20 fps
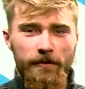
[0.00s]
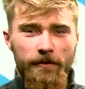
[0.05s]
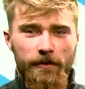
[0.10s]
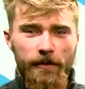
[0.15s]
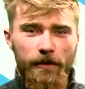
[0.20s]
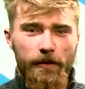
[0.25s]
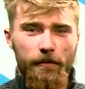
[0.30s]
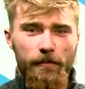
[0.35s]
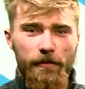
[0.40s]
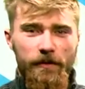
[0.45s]

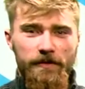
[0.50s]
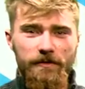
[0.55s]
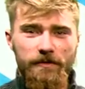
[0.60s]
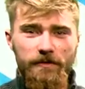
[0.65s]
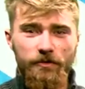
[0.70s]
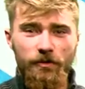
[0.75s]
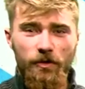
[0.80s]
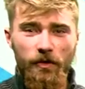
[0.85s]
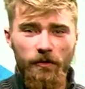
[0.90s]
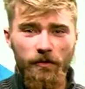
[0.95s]
It appears that
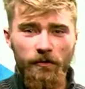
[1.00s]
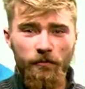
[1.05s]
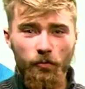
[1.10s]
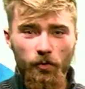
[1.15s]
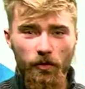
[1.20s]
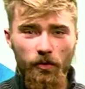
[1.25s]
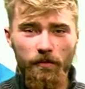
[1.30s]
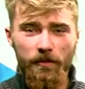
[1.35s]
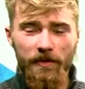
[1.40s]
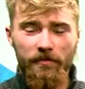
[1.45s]
Scotland
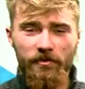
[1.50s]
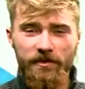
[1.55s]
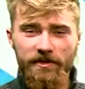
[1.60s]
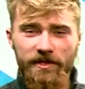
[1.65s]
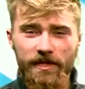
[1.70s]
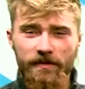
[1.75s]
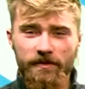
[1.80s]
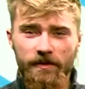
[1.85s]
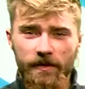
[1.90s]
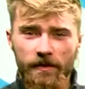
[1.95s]
will be
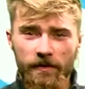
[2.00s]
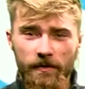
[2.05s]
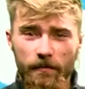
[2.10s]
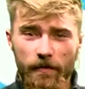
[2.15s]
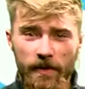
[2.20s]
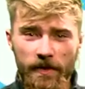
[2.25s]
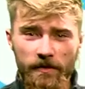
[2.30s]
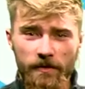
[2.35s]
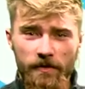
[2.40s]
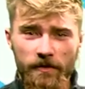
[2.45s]
rejecting
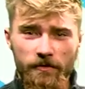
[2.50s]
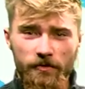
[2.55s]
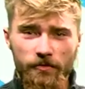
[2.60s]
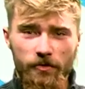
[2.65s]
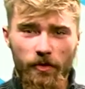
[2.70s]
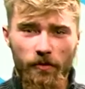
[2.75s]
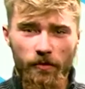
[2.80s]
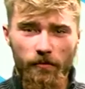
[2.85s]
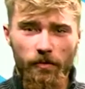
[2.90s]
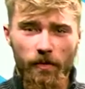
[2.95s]
independence
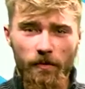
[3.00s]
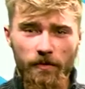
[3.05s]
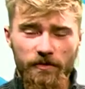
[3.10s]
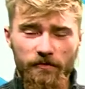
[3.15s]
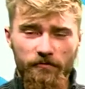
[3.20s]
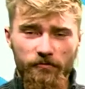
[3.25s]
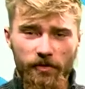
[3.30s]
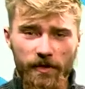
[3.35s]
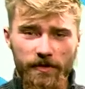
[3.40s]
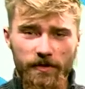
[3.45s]
on the promise
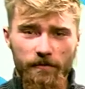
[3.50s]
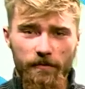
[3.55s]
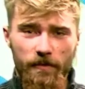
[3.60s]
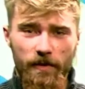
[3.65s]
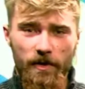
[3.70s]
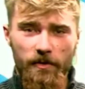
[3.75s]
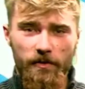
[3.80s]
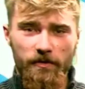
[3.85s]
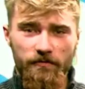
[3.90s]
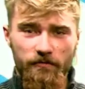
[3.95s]
of greater
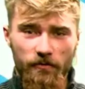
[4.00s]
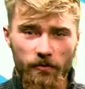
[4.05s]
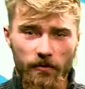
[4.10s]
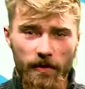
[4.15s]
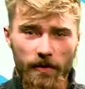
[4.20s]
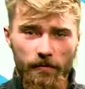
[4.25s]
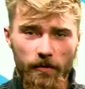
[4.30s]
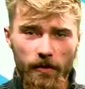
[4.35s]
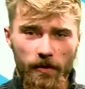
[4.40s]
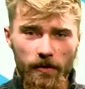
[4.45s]
powers for
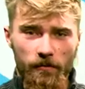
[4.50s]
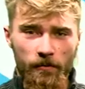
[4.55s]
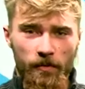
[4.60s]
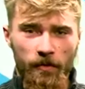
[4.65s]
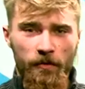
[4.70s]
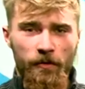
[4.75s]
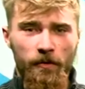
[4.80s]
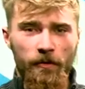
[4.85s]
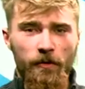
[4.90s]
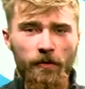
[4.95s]
their
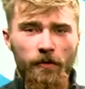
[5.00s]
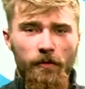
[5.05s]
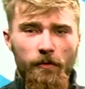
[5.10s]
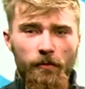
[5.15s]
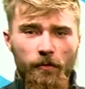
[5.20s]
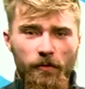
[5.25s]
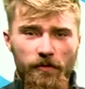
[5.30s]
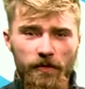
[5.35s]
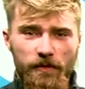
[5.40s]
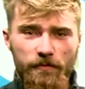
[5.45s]
parliament,
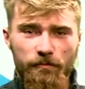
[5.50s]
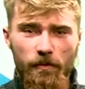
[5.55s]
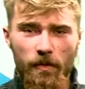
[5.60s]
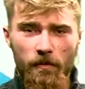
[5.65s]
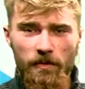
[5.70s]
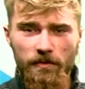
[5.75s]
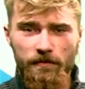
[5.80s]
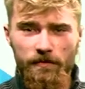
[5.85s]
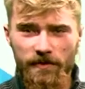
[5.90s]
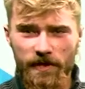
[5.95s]
with this
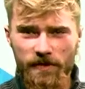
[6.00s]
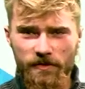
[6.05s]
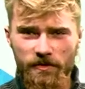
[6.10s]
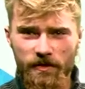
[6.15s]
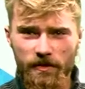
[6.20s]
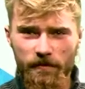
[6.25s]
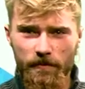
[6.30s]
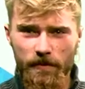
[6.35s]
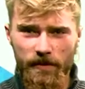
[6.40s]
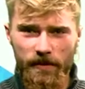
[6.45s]
promise
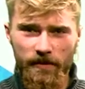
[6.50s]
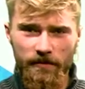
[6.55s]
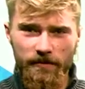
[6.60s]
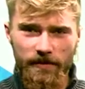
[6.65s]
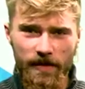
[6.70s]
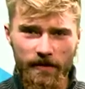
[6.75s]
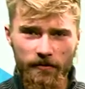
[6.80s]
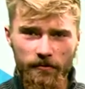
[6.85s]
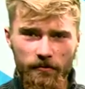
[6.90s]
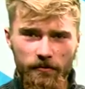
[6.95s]
potentially being
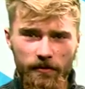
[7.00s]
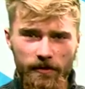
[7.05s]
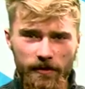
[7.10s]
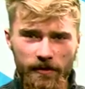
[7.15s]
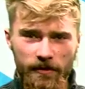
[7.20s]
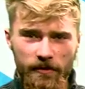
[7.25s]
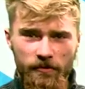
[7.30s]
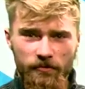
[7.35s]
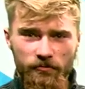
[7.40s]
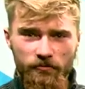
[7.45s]
dangled at
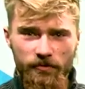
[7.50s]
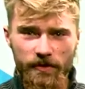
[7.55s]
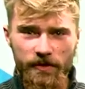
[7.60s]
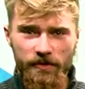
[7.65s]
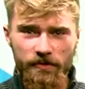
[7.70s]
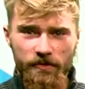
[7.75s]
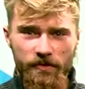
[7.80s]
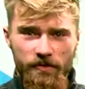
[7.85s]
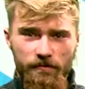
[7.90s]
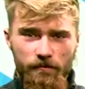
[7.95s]
England's
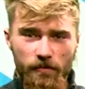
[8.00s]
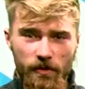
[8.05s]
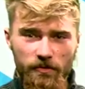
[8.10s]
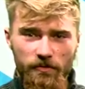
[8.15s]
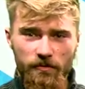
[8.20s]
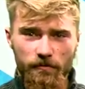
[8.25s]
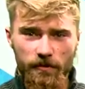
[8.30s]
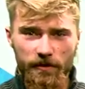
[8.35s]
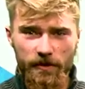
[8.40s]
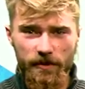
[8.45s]
regions,
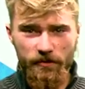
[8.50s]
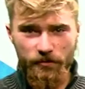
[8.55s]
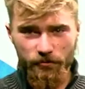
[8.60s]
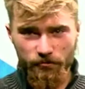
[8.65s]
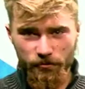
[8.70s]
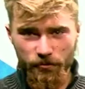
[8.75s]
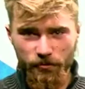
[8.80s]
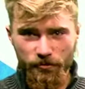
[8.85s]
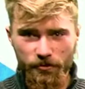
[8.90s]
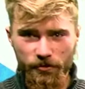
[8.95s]
possibly as a
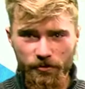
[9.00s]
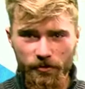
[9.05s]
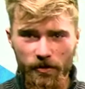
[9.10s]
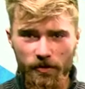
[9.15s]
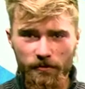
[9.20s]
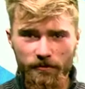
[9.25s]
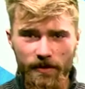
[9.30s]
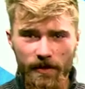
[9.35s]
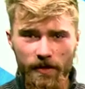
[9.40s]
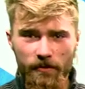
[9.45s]
ruse to
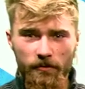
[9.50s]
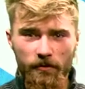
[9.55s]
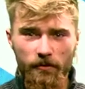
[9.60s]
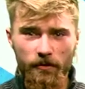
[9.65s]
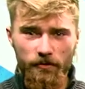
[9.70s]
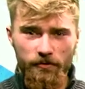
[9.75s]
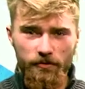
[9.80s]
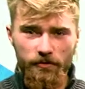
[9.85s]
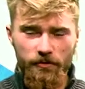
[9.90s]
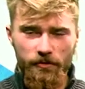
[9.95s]
slow down a
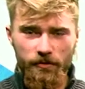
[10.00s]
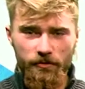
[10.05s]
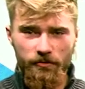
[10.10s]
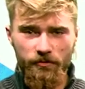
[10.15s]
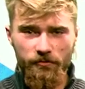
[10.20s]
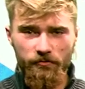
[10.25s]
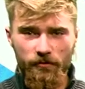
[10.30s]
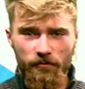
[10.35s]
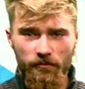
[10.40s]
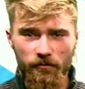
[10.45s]

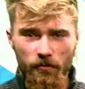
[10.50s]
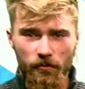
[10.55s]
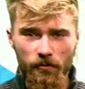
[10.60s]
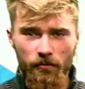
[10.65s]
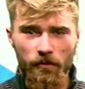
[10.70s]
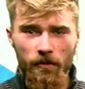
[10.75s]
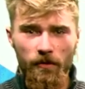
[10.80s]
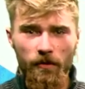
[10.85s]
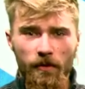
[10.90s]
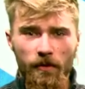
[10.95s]
constitutional reform.